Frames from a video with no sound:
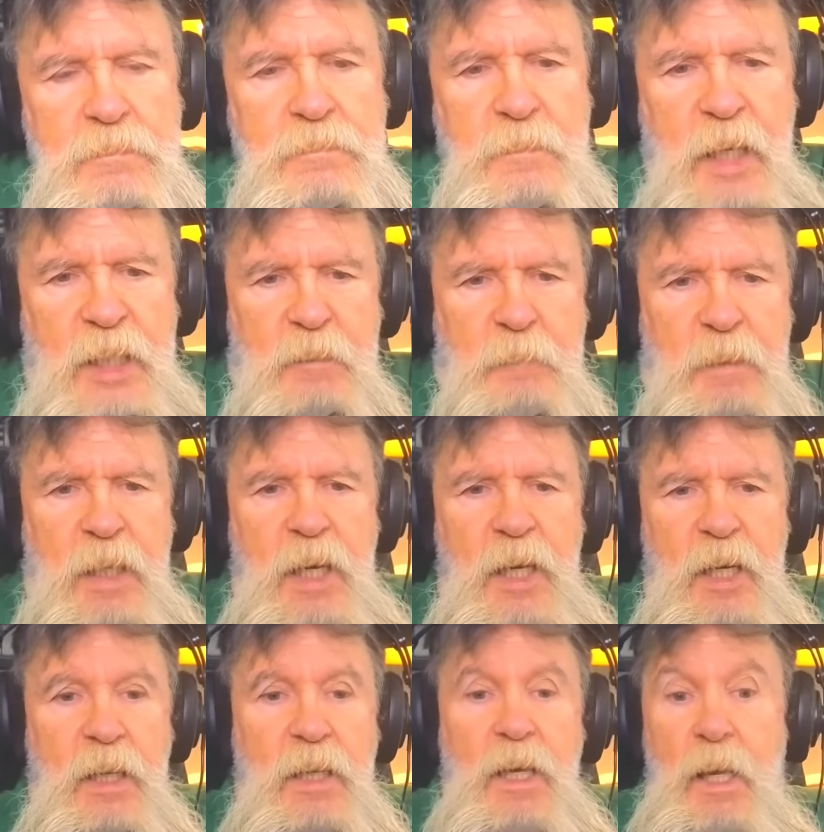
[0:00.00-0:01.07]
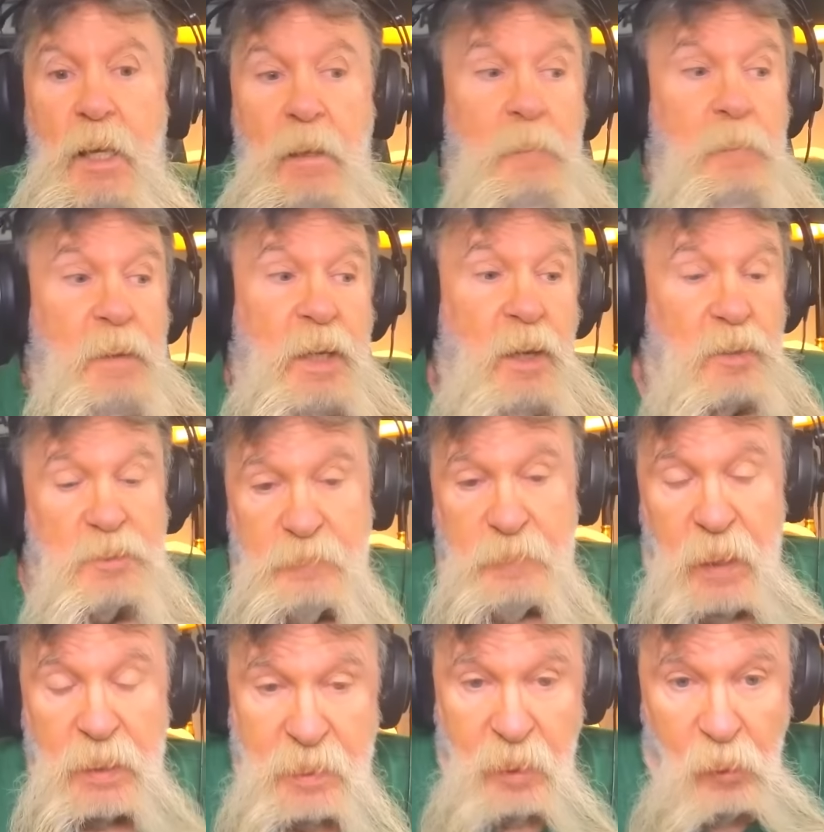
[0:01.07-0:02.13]
at the beginning, because if
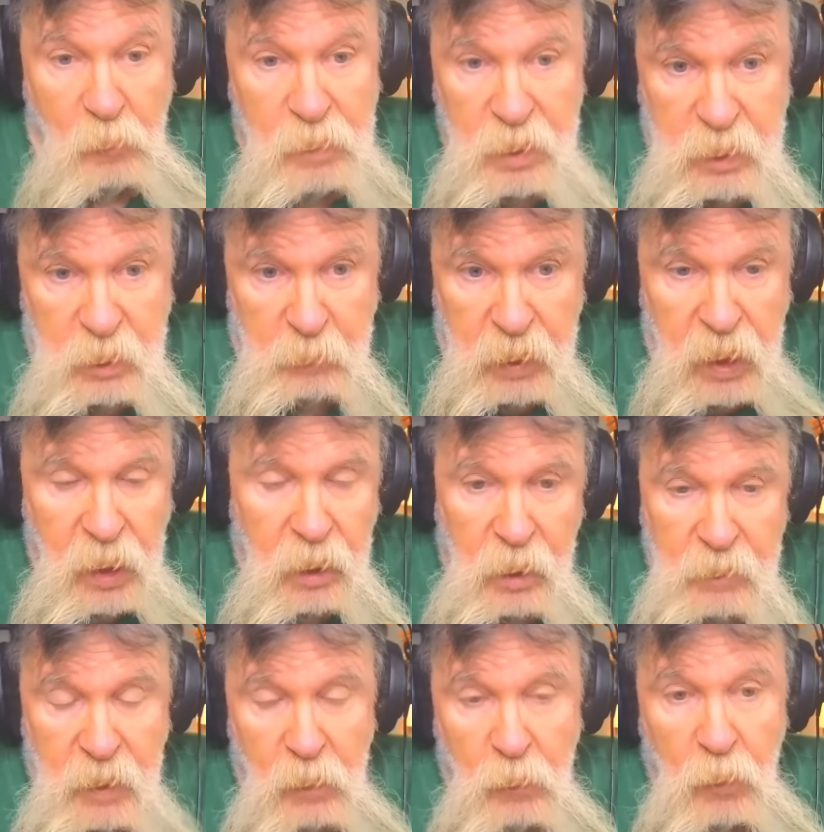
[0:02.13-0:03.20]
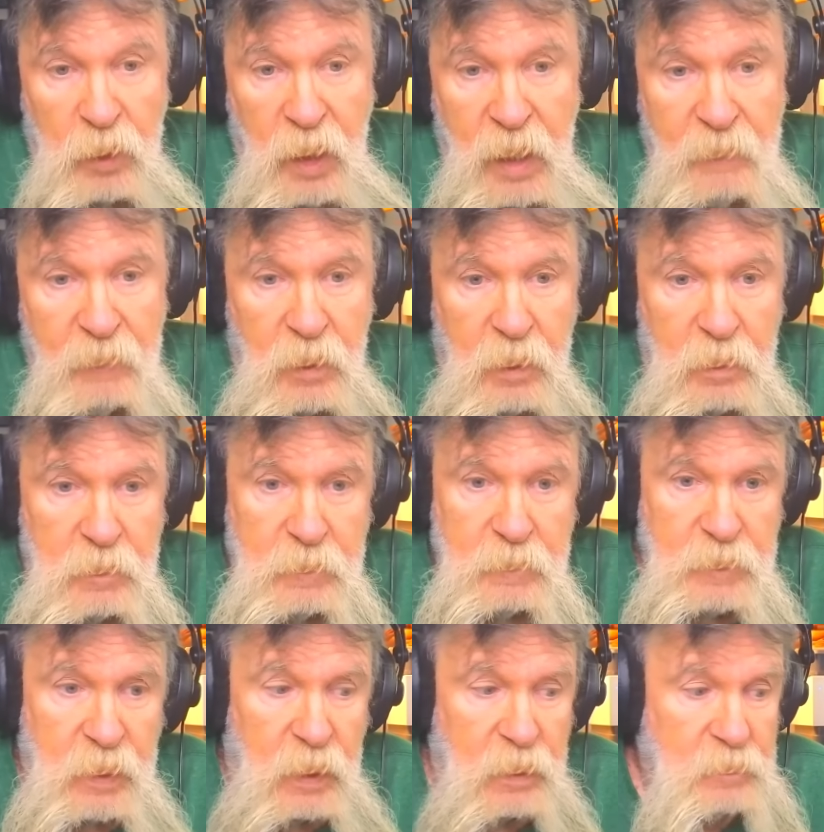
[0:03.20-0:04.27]
they told me at the beginning, they wouldn't have a,
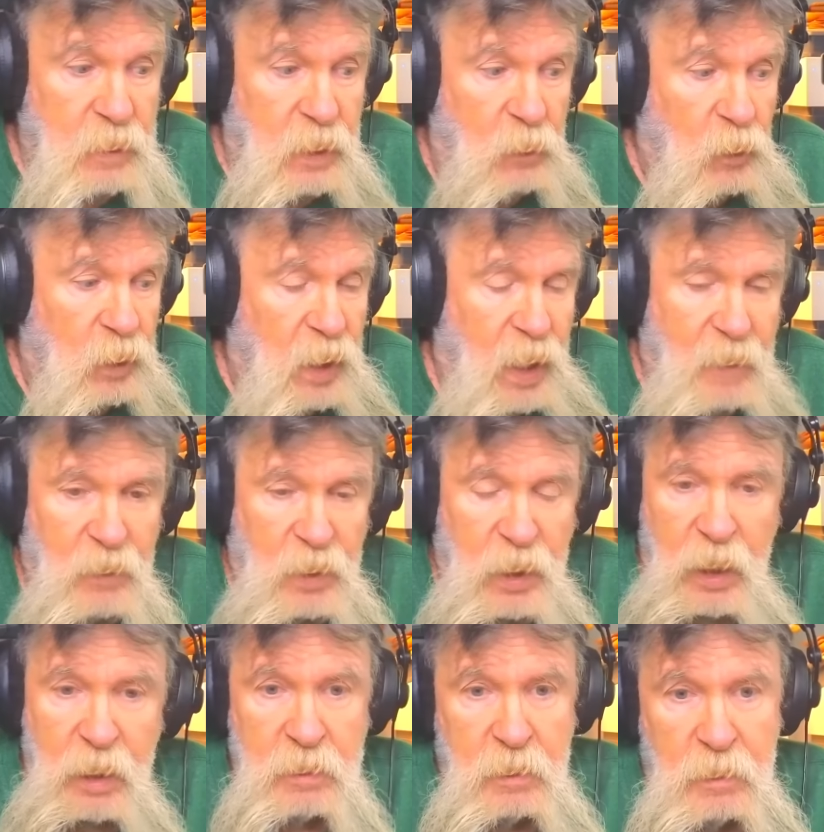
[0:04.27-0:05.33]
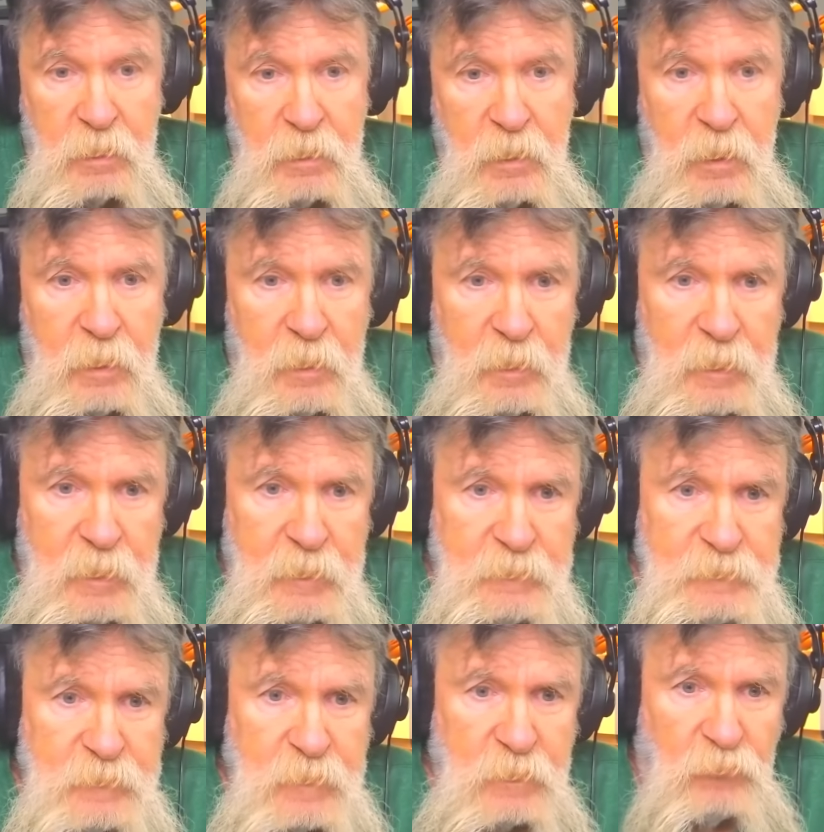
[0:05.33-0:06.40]
they wouldn't have a need to
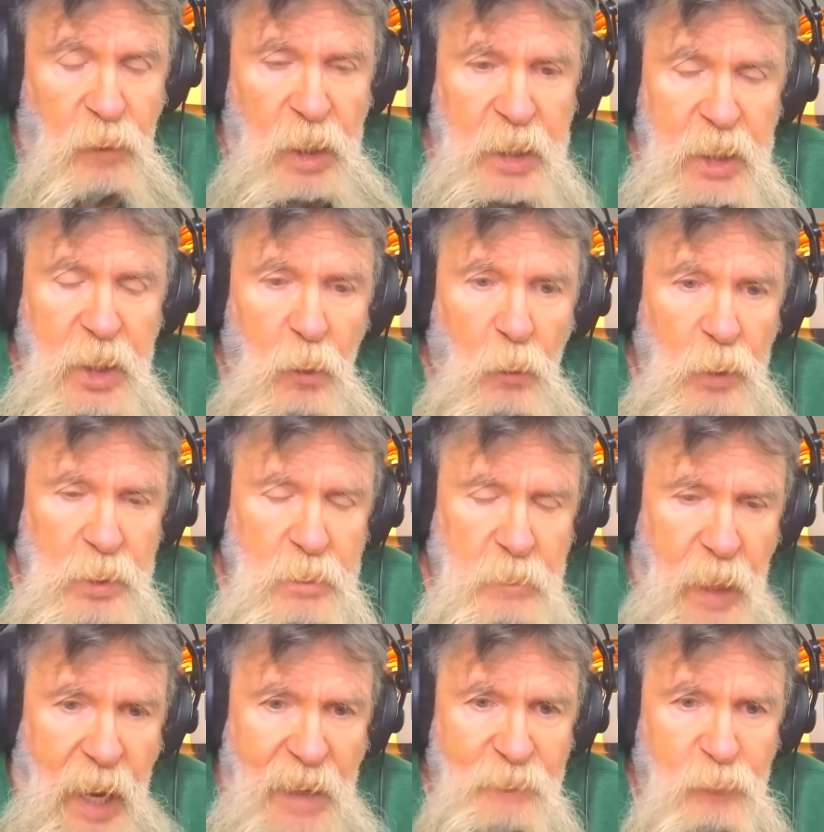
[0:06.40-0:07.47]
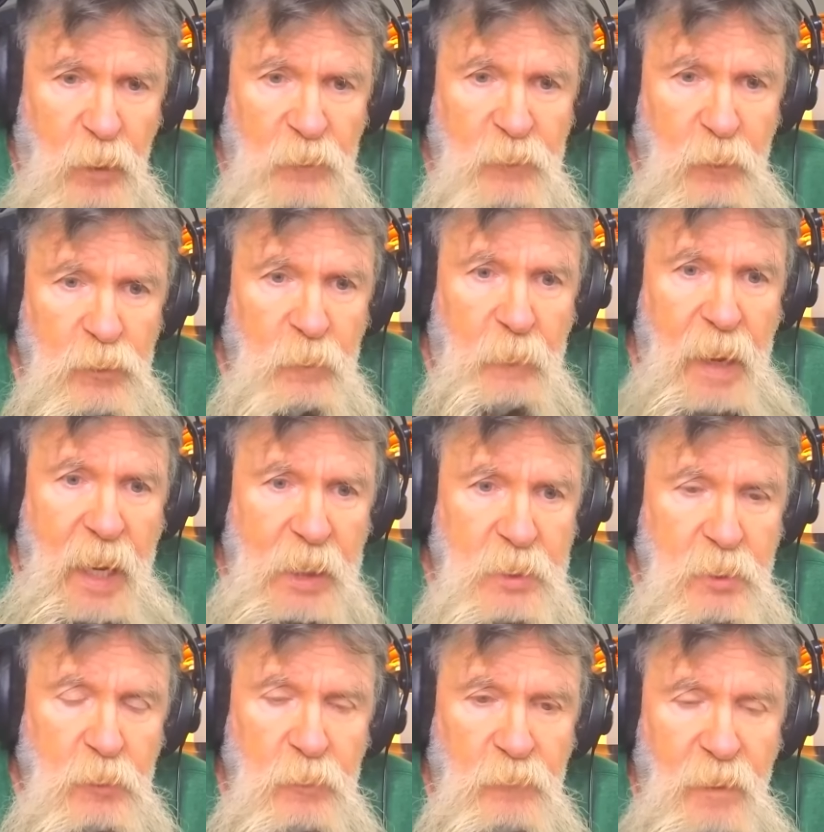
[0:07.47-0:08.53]
radio us halfway through the match
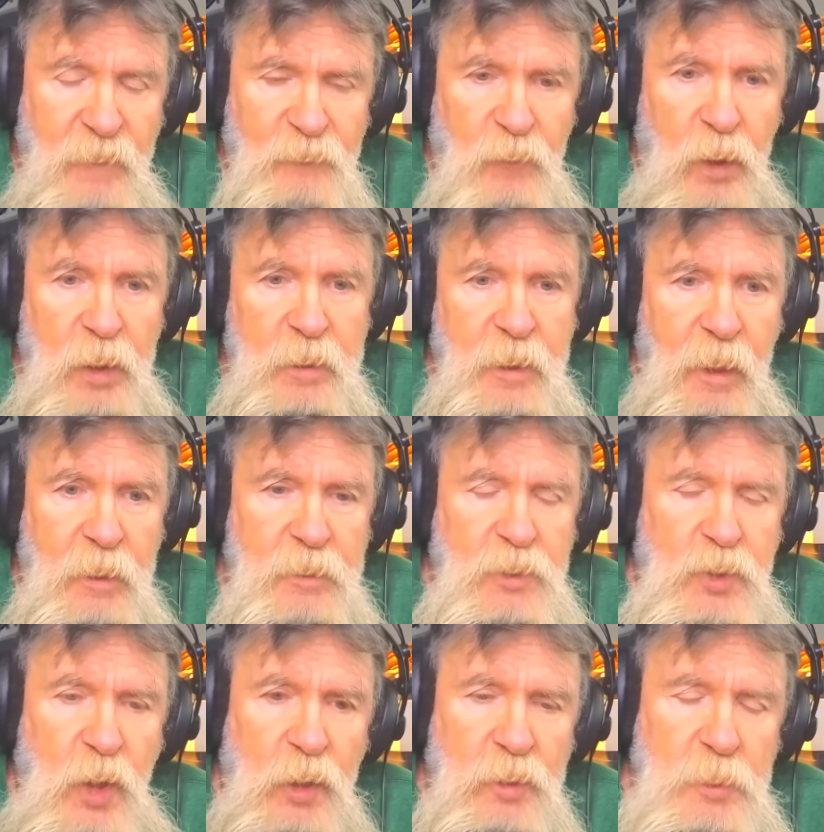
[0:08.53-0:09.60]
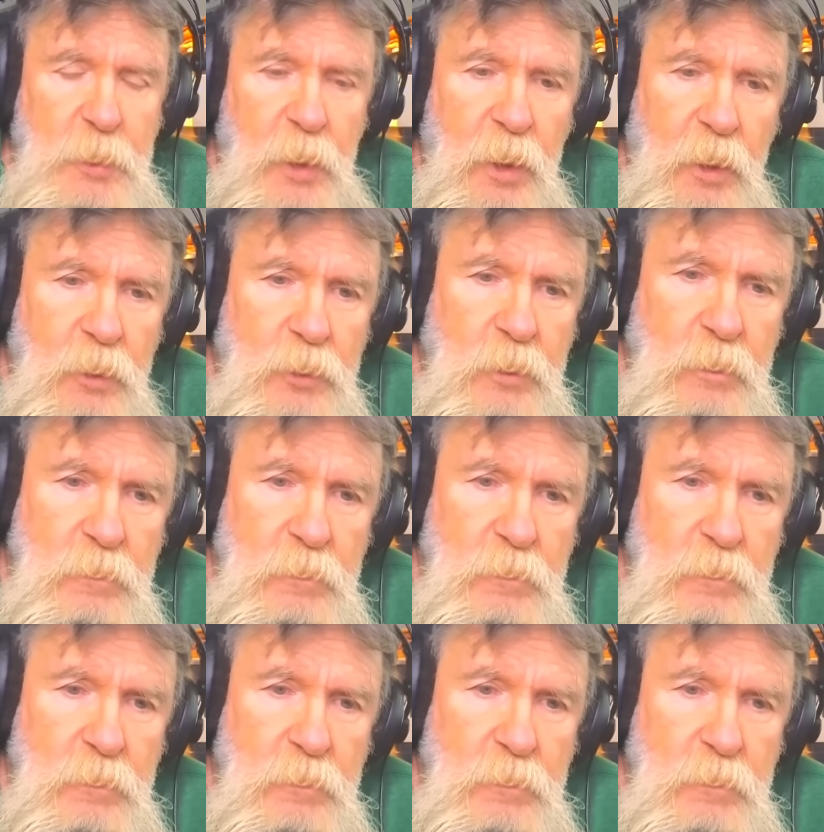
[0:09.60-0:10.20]
through the referee to tell us change finish.